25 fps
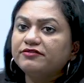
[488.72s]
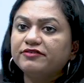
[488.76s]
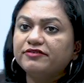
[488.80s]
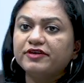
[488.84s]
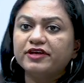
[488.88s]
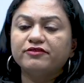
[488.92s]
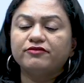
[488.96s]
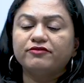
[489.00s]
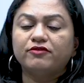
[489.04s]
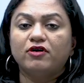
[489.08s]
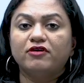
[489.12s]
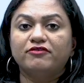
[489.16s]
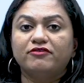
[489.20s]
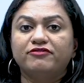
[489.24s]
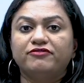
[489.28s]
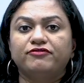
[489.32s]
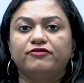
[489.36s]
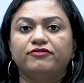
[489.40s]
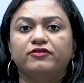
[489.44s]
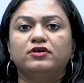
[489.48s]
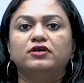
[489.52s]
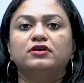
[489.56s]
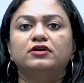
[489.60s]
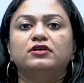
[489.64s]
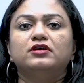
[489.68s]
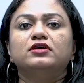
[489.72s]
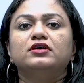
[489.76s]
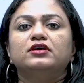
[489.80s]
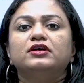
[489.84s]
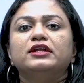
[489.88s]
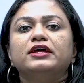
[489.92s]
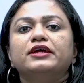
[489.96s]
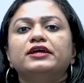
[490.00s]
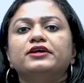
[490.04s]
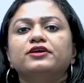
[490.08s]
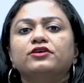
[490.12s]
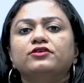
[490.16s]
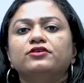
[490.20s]
wave of
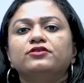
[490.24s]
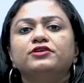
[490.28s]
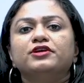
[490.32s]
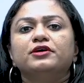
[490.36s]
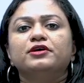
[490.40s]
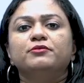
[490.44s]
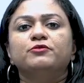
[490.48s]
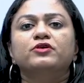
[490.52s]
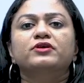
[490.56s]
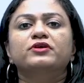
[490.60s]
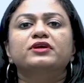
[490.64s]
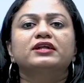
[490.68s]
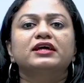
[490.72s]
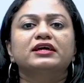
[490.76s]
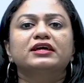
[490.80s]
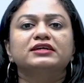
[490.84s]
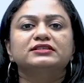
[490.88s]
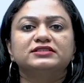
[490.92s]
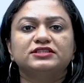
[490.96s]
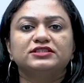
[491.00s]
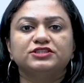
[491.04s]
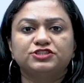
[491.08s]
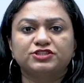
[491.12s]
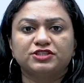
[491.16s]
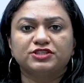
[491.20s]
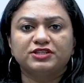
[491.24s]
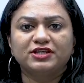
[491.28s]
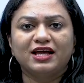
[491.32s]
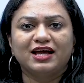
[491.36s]
democratization